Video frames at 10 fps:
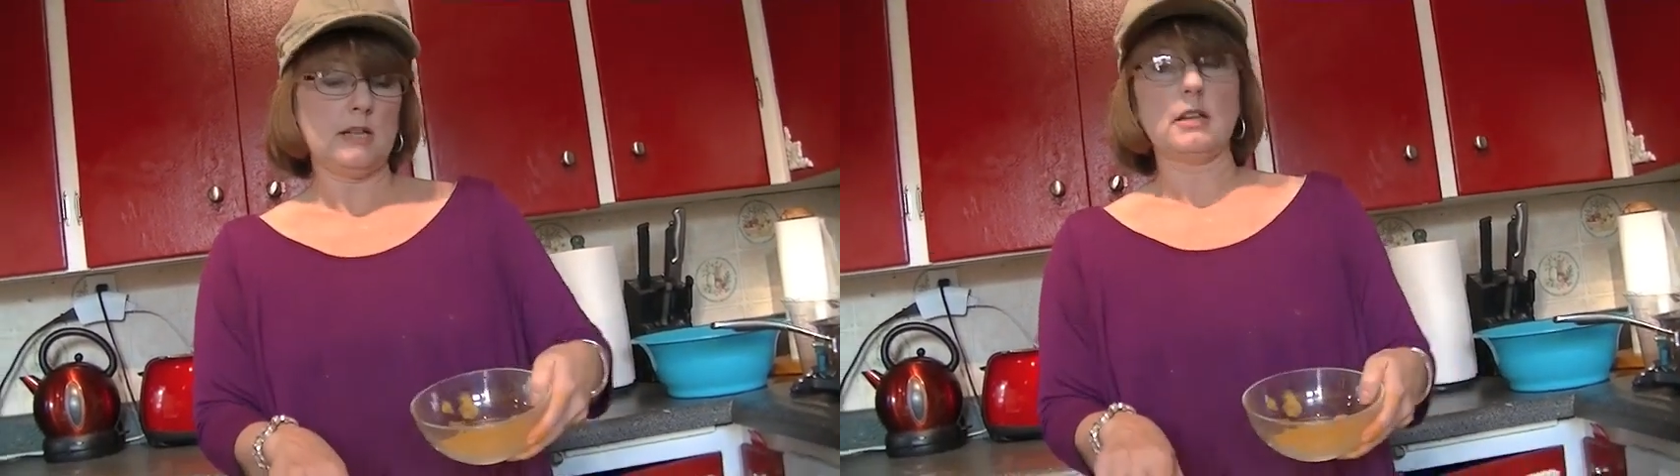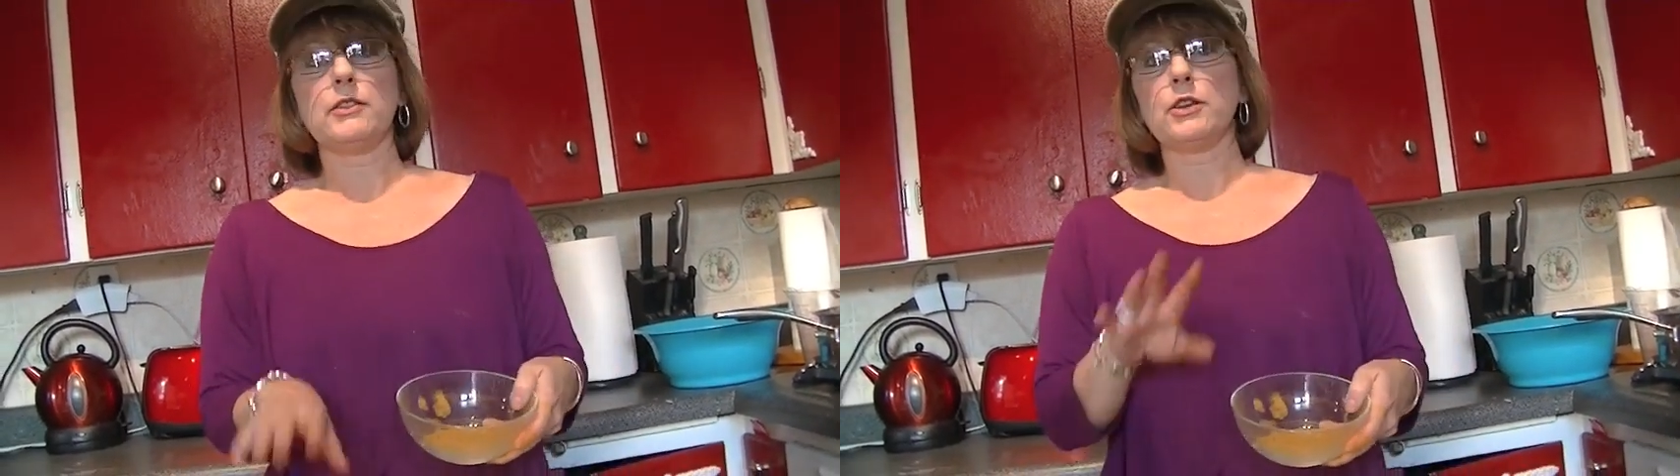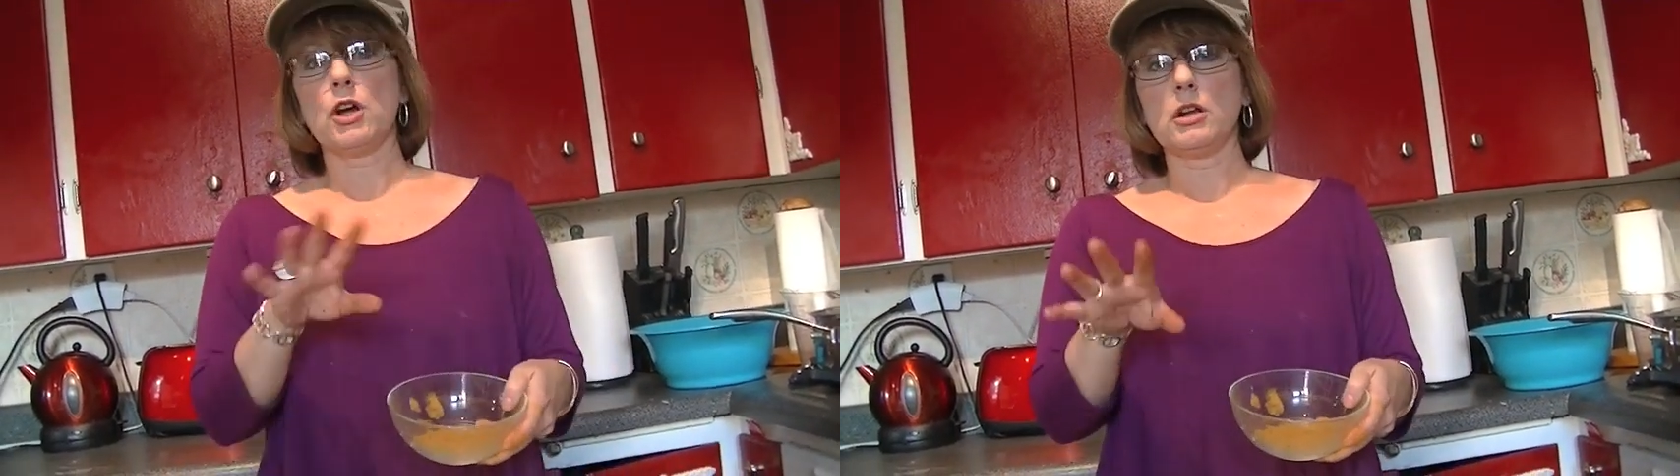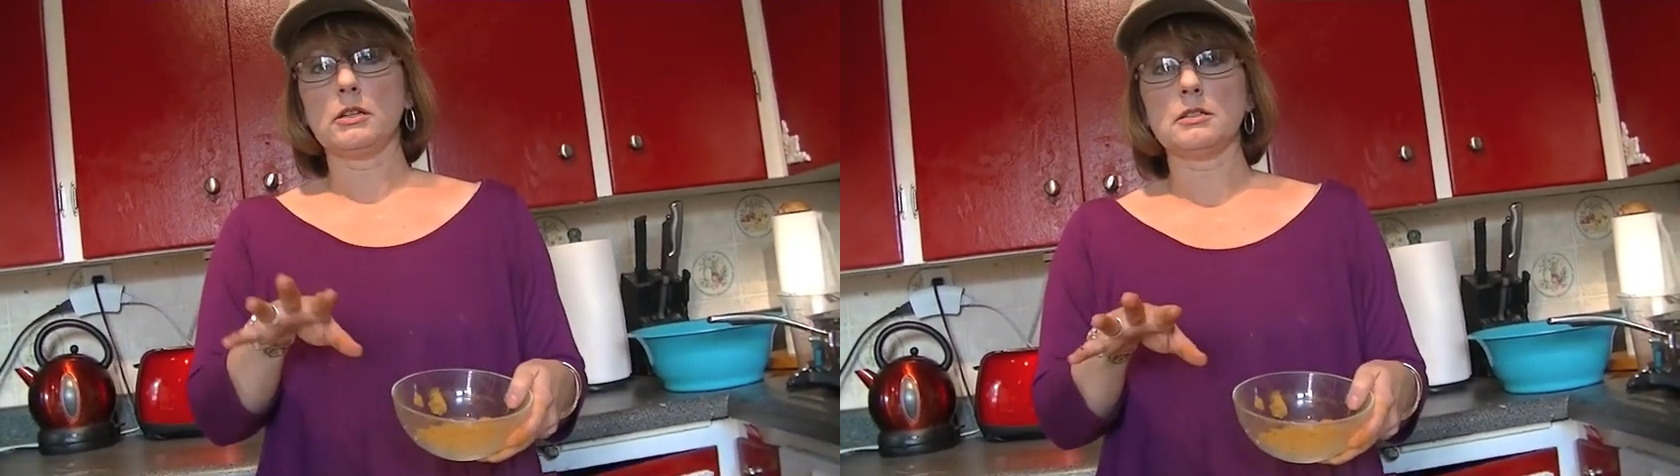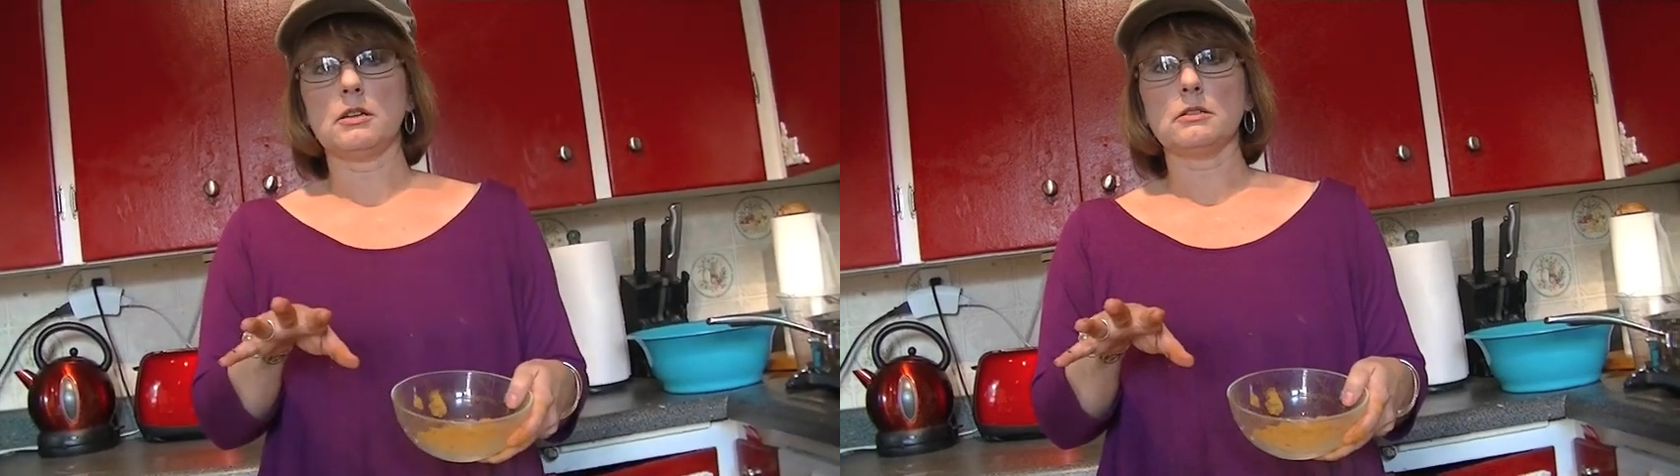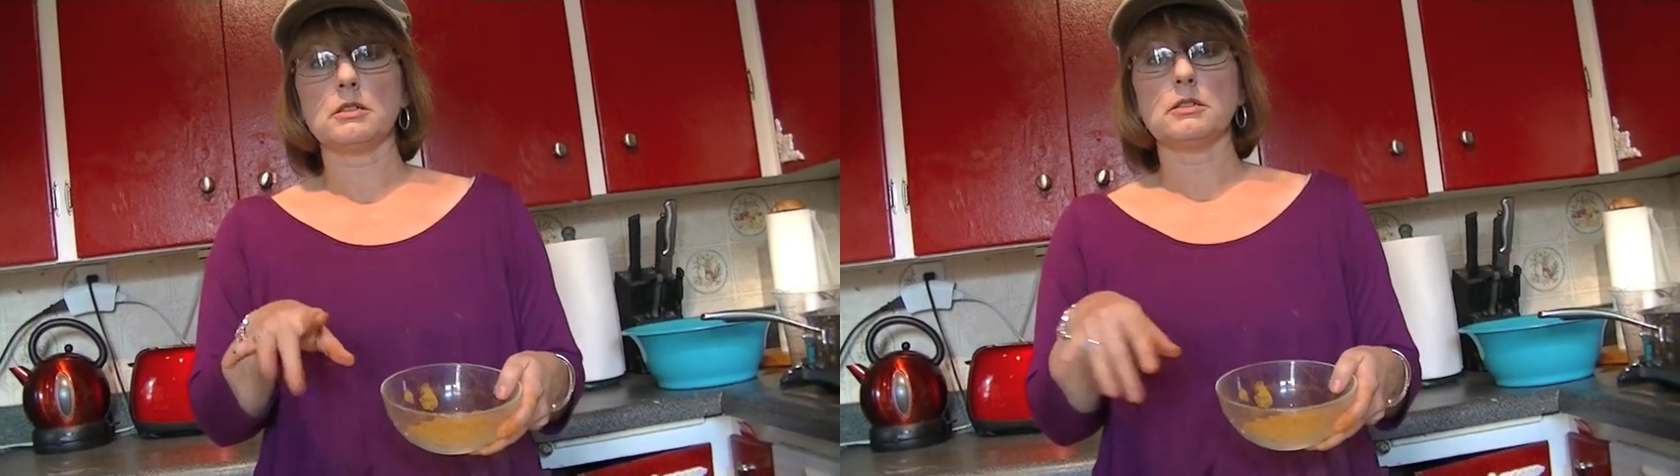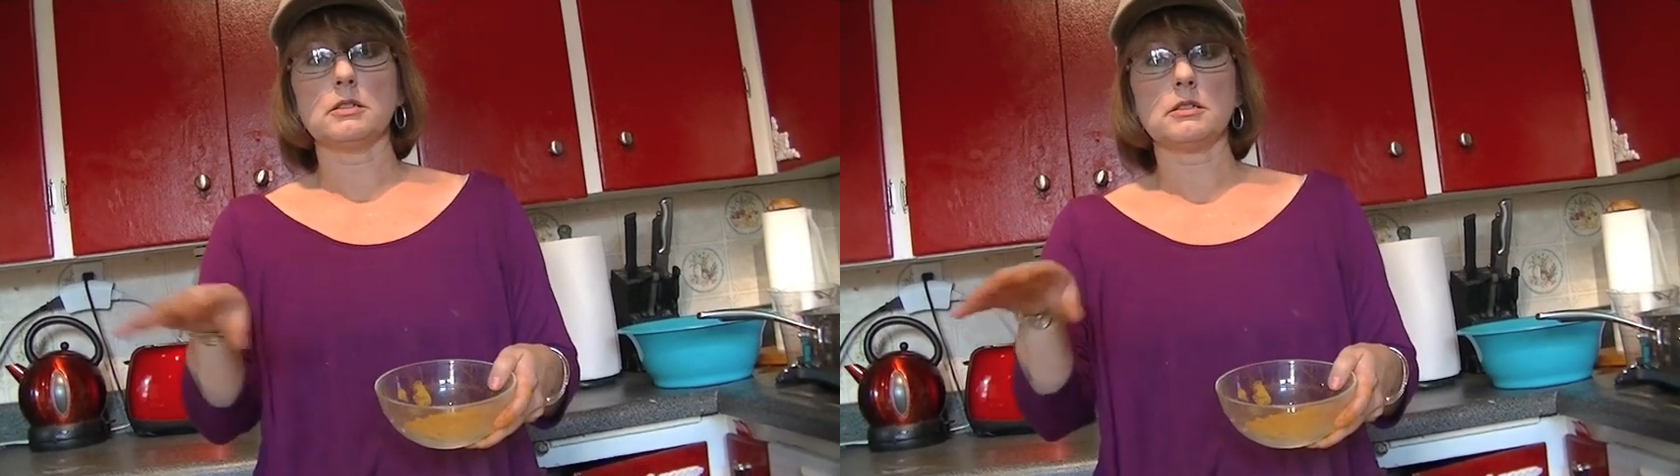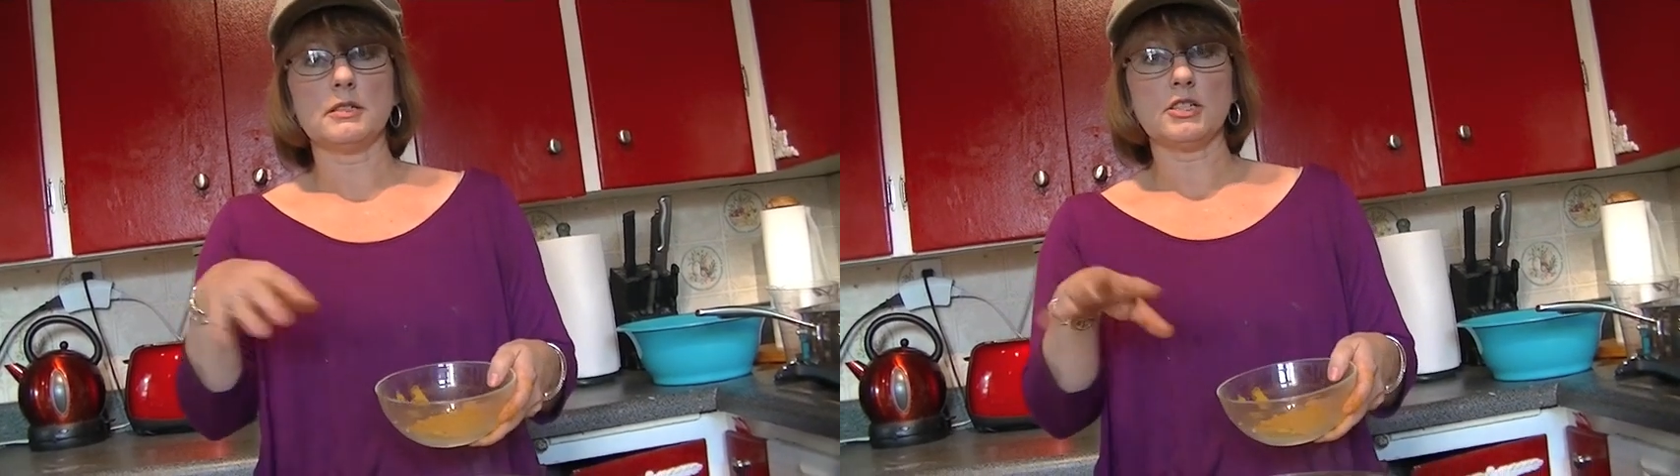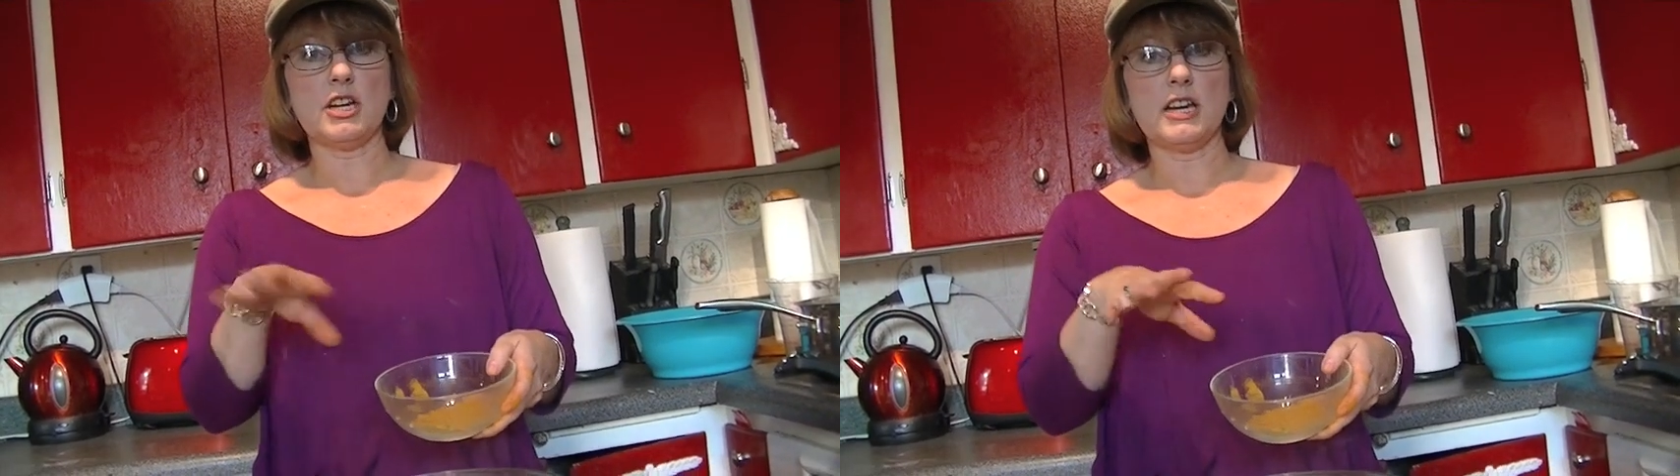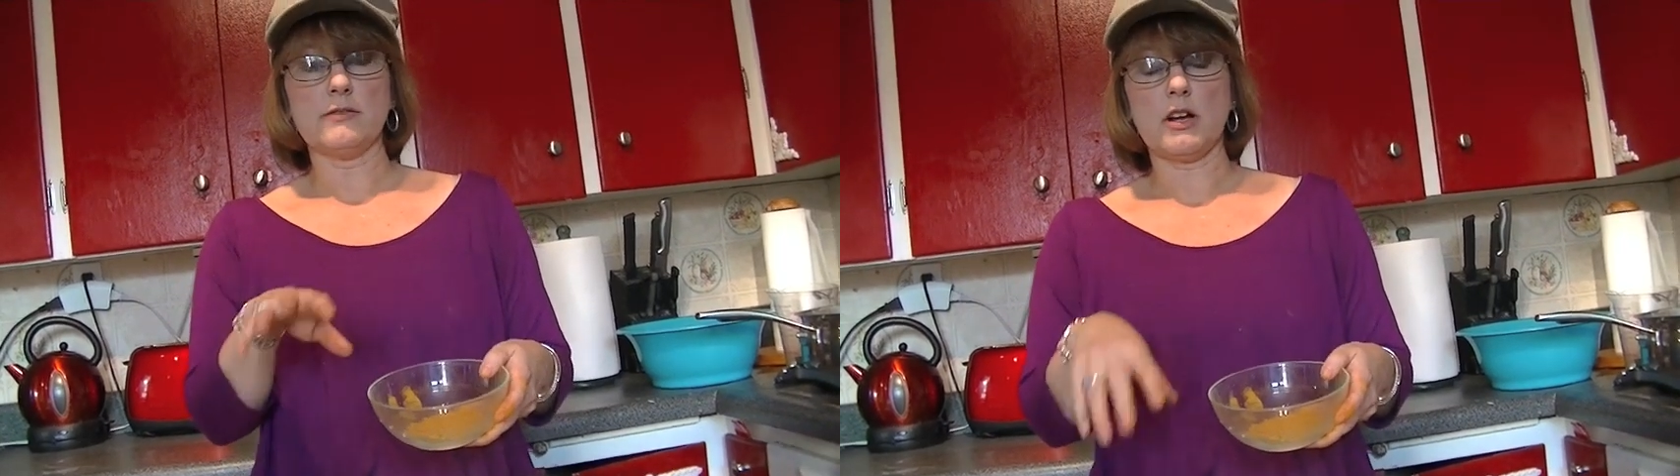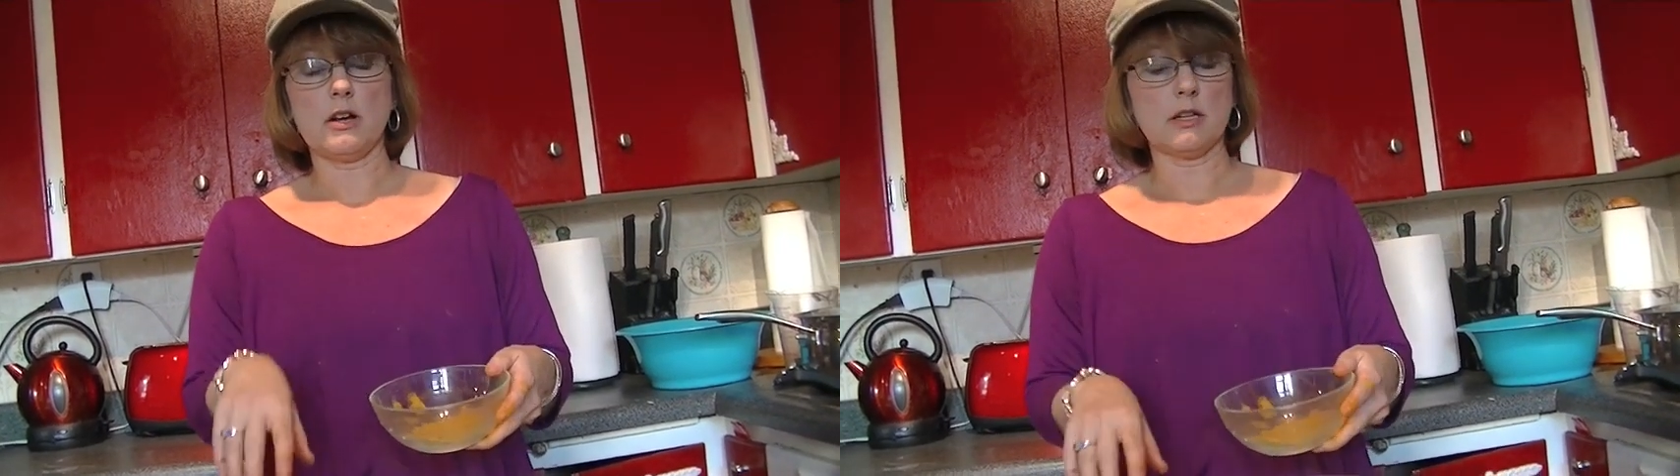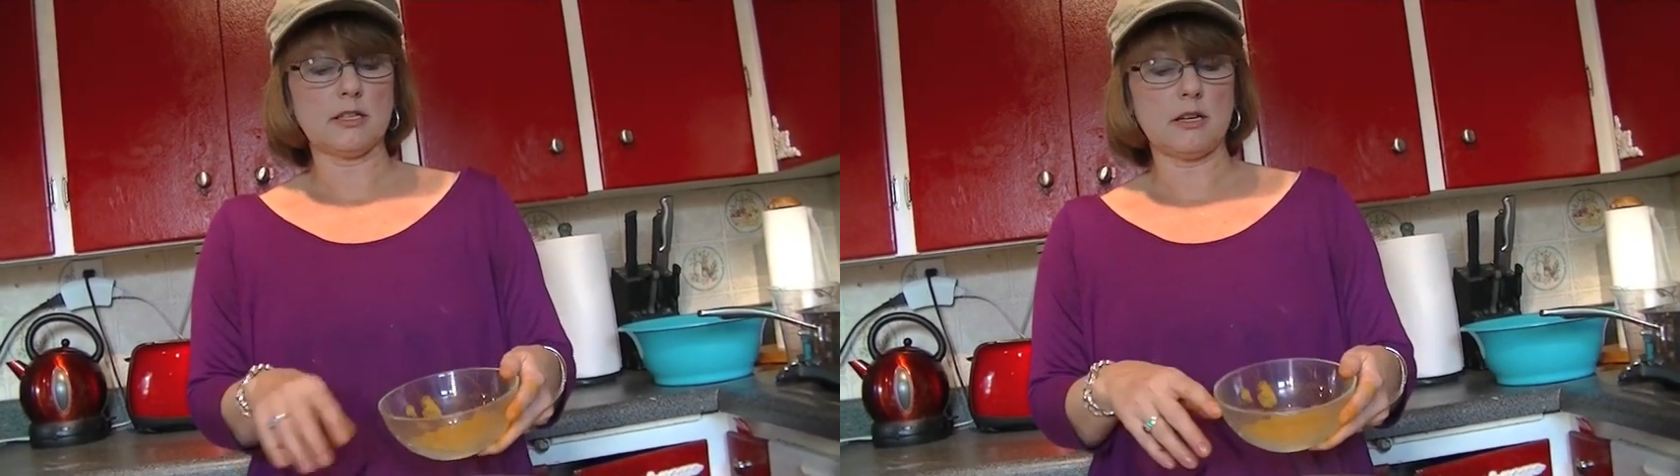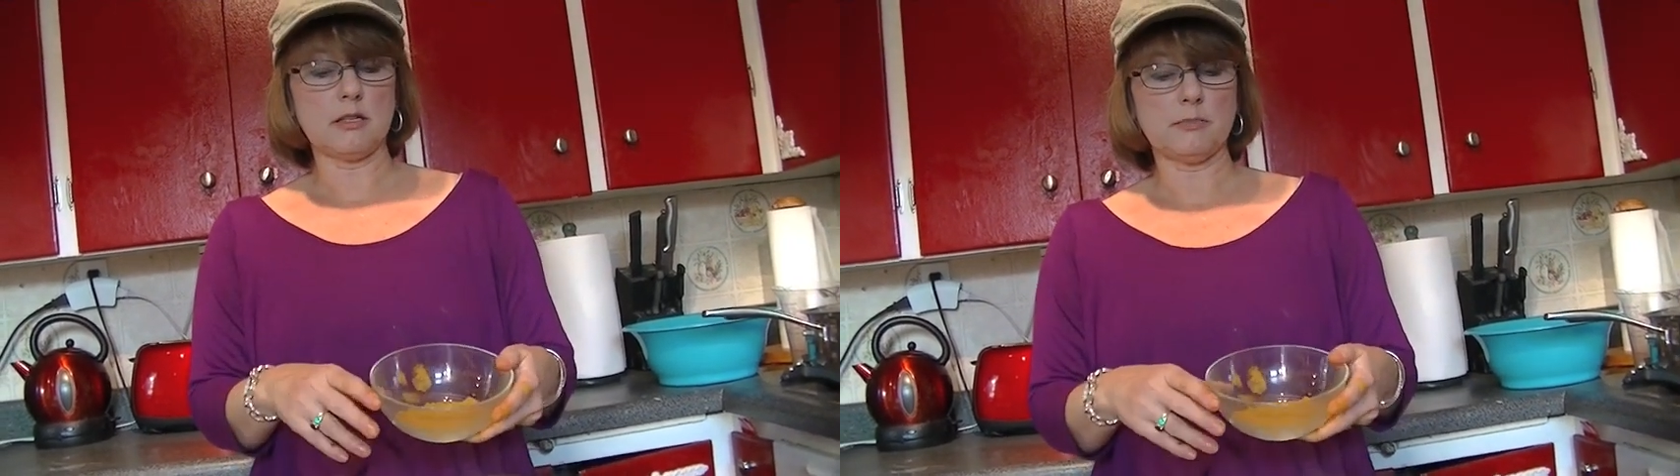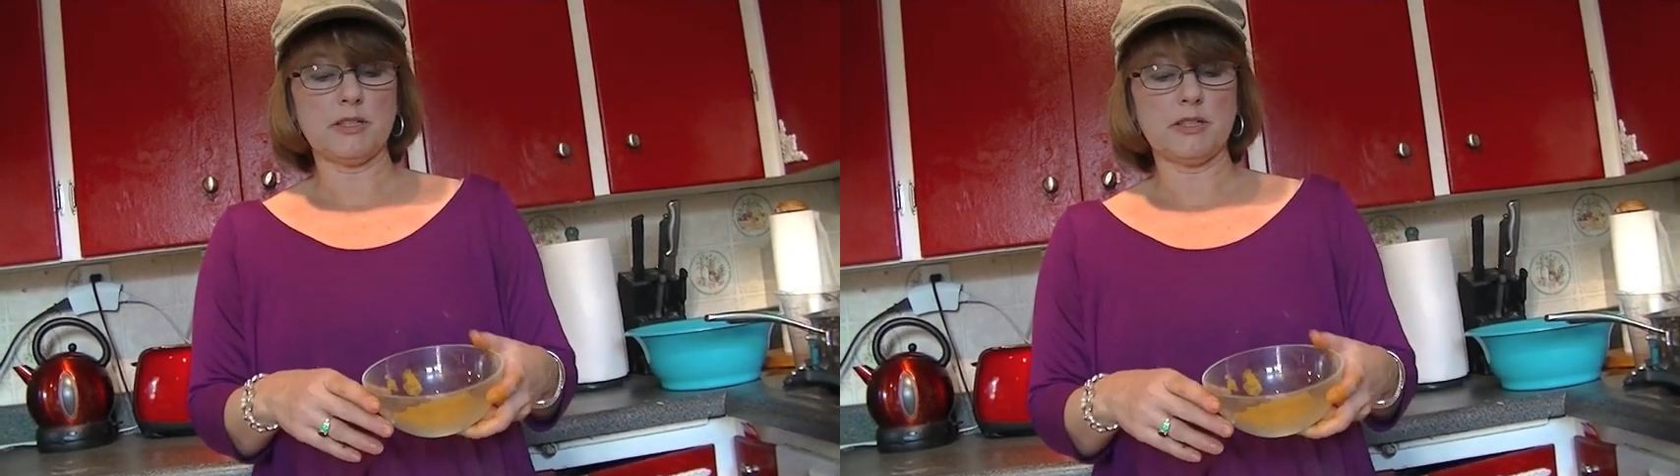Not the garlic salt, just a shake of garlic salt,